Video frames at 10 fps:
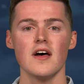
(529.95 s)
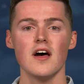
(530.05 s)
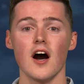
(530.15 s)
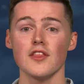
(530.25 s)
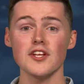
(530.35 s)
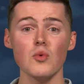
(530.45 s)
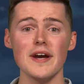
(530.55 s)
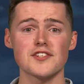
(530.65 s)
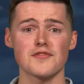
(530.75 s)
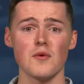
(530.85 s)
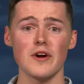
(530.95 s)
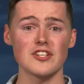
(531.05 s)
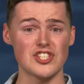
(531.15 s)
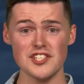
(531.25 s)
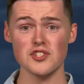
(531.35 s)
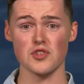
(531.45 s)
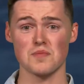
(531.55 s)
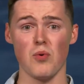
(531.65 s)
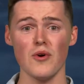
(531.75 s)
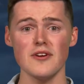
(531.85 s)
A little ways from where Jesus was
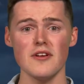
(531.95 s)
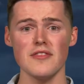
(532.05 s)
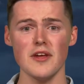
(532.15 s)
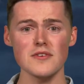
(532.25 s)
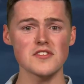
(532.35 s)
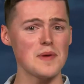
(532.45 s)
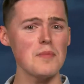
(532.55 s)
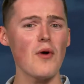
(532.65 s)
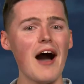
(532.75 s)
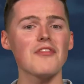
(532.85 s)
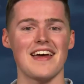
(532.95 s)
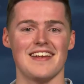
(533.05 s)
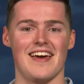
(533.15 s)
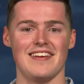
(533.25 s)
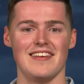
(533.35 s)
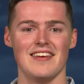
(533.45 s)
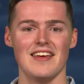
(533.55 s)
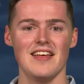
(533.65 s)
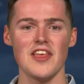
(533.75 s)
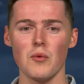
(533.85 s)
born, there were some people out that
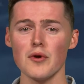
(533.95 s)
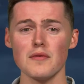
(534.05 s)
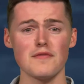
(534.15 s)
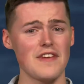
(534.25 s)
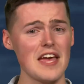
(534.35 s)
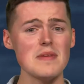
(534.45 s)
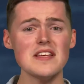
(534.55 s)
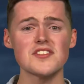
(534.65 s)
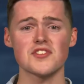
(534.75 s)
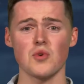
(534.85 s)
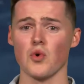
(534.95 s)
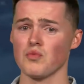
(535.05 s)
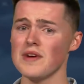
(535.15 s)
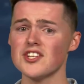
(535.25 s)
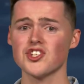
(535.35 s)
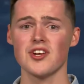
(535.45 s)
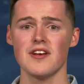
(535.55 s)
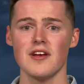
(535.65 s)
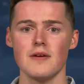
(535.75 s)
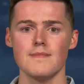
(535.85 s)
night. They weren't famous or rich.
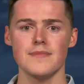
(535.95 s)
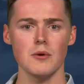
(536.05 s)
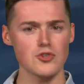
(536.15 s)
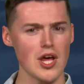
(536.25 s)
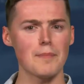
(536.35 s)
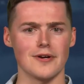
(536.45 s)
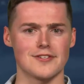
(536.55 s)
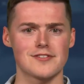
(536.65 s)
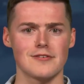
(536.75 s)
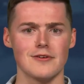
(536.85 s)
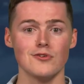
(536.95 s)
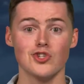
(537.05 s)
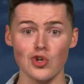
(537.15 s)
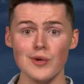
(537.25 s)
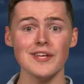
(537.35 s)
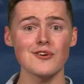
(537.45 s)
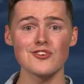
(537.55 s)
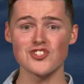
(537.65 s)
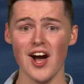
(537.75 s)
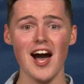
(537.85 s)
They were shepherds, doing their
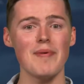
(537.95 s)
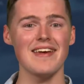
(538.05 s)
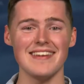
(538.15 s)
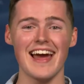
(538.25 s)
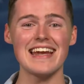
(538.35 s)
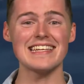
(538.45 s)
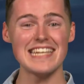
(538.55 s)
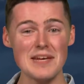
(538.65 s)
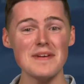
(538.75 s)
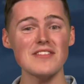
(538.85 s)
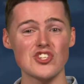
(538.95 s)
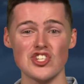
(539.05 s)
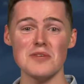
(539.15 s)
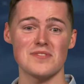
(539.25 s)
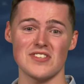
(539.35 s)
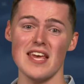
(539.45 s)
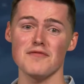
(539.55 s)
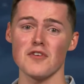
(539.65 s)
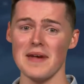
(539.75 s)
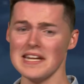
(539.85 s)
job at night, keeping the sheep safe
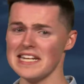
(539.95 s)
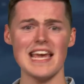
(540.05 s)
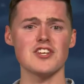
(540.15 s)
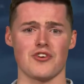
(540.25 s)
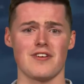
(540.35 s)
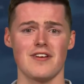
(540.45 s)
from any danger.